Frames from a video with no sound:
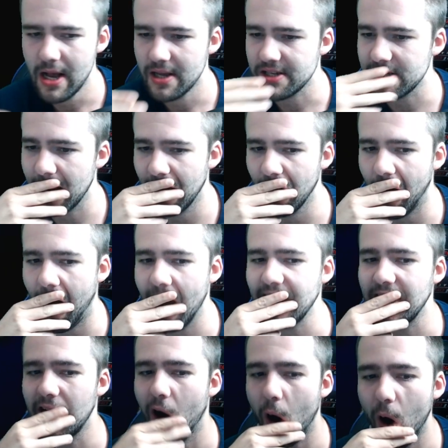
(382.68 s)
So I
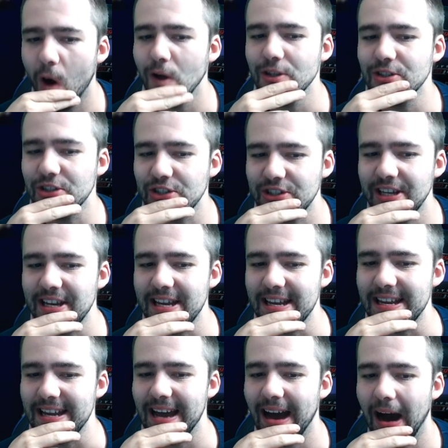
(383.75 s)
can't
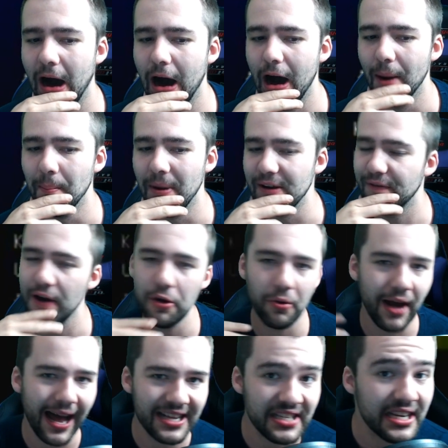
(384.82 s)
see, um, if
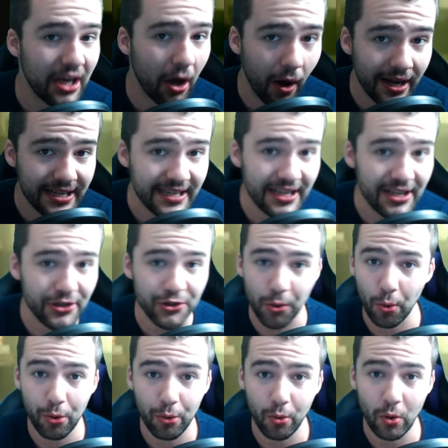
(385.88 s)
anyone has any ideas
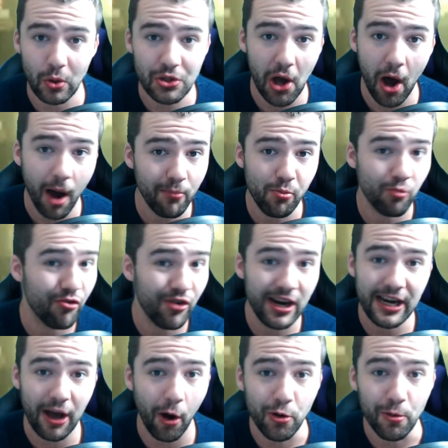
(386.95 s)
or thoughts, I'm
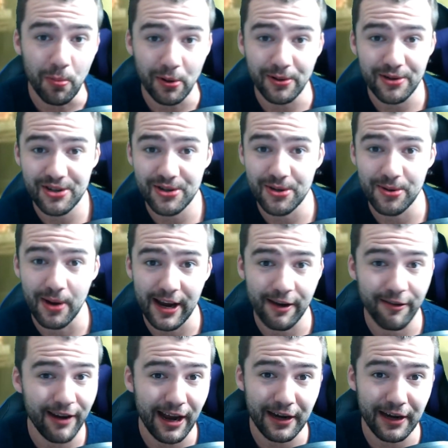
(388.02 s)
really open to hearing any